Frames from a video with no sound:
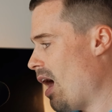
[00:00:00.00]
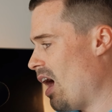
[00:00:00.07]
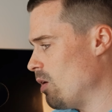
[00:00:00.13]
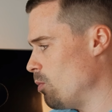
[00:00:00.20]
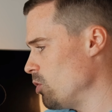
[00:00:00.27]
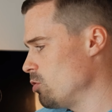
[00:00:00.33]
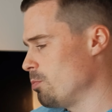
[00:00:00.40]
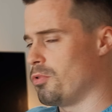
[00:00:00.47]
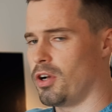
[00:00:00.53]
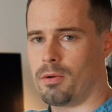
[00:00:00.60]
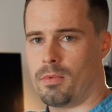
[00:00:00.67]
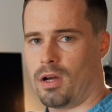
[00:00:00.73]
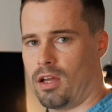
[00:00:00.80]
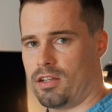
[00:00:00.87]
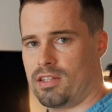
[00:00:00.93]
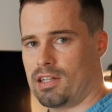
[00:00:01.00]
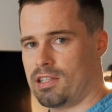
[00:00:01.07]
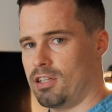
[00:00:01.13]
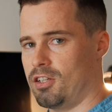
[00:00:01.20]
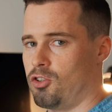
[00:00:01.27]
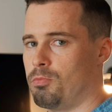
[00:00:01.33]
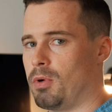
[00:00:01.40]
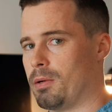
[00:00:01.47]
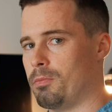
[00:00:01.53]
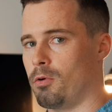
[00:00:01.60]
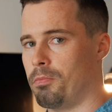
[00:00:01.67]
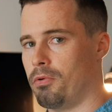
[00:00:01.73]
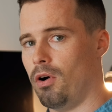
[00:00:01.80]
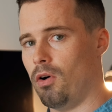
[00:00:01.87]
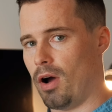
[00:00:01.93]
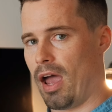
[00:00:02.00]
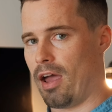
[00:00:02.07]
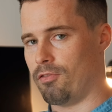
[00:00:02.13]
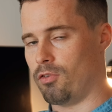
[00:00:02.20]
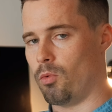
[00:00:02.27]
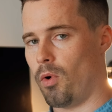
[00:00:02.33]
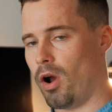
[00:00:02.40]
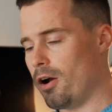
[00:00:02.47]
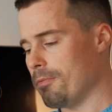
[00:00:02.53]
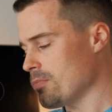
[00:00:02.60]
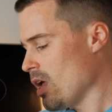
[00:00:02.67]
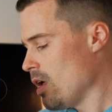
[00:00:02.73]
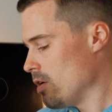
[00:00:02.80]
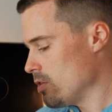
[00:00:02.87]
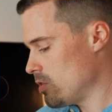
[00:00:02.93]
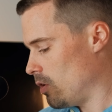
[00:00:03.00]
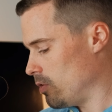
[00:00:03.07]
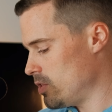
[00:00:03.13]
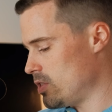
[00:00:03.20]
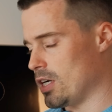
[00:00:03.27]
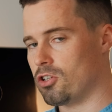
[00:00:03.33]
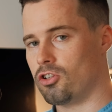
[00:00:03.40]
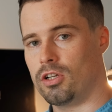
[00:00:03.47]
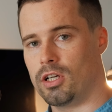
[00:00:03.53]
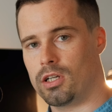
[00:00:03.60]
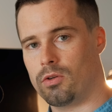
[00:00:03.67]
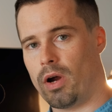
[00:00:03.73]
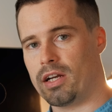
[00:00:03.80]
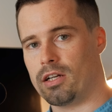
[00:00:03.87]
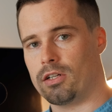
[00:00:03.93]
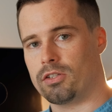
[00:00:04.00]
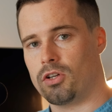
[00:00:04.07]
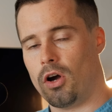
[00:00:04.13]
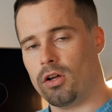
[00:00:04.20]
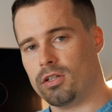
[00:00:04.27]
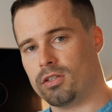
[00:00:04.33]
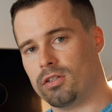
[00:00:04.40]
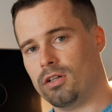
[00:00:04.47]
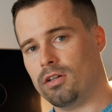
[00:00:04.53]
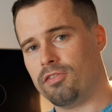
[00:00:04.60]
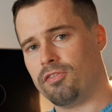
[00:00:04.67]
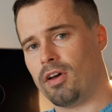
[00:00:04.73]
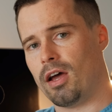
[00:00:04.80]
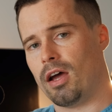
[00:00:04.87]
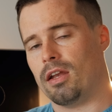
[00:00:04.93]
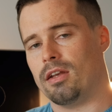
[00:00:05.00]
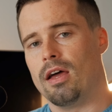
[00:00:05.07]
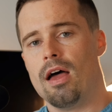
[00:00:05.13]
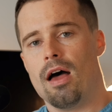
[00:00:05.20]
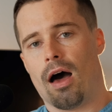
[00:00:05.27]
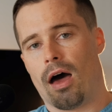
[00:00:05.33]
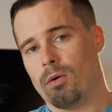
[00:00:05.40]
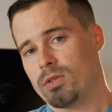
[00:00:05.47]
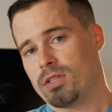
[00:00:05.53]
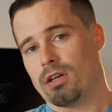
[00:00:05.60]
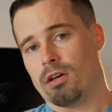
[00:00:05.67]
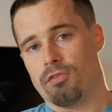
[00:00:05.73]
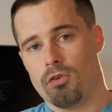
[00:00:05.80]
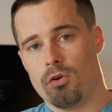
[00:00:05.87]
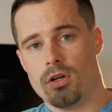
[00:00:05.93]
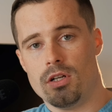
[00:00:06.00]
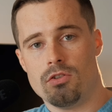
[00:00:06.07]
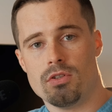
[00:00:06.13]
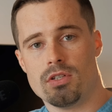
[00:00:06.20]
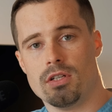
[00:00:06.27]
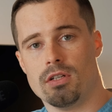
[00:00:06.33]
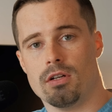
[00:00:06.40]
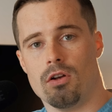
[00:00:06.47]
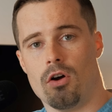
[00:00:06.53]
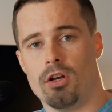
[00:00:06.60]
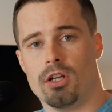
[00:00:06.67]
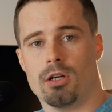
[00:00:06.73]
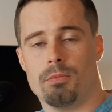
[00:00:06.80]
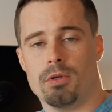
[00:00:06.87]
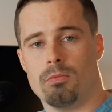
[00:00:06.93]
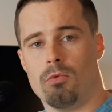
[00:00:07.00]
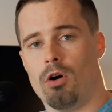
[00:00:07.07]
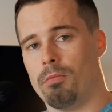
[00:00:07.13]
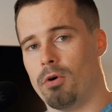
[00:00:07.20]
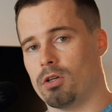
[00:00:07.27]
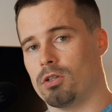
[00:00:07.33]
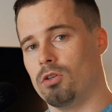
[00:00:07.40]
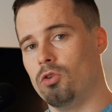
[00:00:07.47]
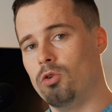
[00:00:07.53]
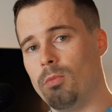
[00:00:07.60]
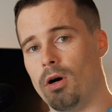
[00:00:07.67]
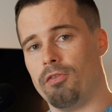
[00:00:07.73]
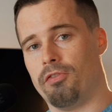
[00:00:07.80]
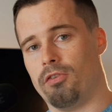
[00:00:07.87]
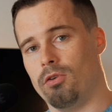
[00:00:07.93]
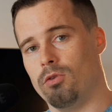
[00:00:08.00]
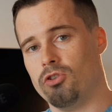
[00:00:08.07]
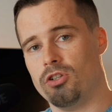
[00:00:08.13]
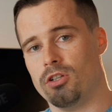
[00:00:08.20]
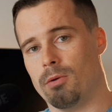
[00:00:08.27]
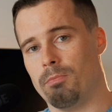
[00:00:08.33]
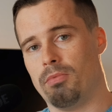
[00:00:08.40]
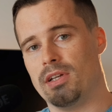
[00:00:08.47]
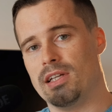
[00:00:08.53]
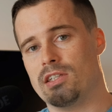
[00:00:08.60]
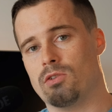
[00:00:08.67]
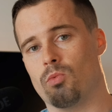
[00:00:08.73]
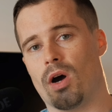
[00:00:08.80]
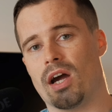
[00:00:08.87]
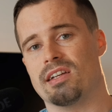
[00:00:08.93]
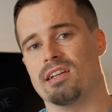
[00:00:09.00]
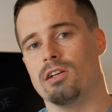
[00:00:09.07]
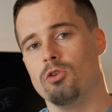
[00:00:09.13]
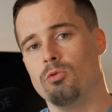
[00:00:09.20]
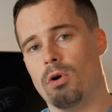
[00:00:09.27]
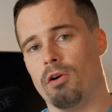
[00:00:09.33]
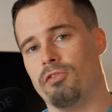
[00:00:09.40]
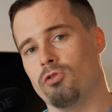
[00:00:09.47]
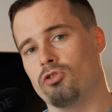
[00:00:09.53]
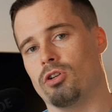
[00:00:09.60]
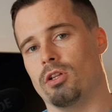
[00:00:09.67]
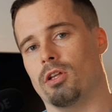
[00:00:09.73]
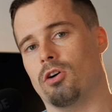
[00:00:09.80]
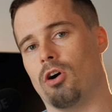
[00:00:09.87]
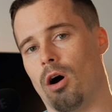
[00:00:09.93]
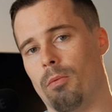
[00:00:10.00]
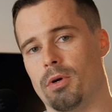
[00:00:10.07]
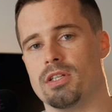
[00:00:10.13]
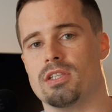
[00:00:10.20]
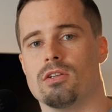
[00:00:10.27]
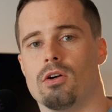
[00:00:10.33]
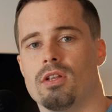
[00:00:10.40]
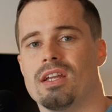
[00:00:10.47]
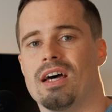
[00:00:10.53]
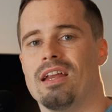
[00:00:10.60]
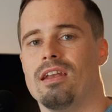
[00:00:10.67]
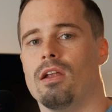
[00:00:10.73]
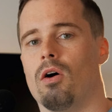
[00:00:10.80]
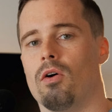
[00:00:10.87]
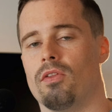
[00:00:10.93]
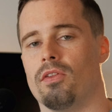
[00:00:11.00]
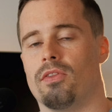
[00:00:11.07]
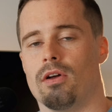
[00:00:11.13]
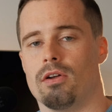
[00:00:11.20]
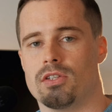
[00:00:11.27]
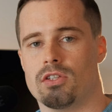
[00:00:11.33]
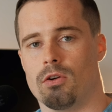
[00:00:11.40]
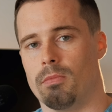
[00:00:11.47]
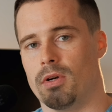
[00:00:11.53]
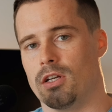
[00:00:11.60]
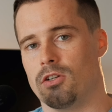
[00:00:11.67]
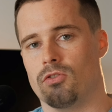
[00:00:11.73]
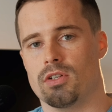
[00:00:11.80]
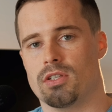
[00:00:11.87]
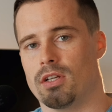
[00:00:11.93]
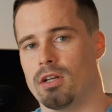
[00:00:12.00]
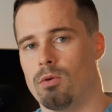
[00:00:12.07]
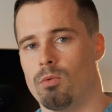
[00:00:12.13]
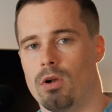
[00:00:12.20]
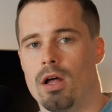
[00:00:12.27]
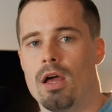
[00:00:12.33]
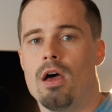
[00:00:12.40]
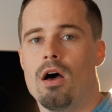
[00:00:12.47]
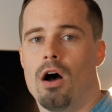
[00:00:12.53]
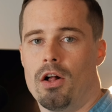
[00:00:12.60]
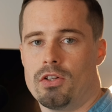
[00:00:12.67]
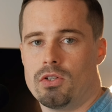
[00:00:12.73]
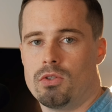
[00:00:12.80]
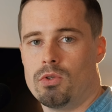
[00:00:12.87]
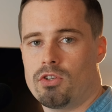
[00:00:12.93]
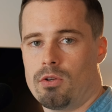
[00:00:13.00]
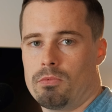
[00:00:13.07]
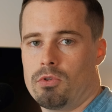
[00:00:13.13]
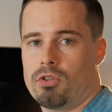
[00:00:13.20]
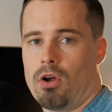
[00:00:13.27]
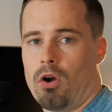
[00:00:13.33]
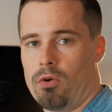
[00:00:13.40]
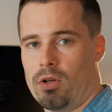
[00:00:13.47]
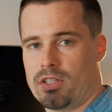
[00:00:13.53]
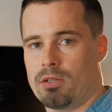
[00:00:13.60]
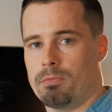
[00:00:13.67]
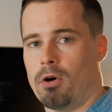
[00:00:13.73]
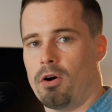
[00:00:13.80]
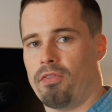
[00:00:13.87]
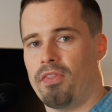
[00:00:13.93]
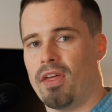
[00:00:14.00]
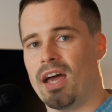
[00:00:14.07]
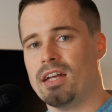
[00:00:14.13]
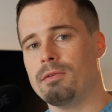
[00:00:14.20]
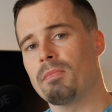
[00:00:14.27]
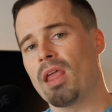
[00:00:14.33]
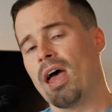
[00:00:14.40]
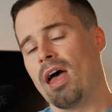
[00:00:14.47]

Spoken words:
I don't want to bring my 16-inch MacBook Pro everywhere. So it's actually a great alternative. And I would say if you're interested in learning a bit more about LumaFusion, then please write LumaFusion in the comments so that I know that there's some interest, and I will also do some tutorials about that.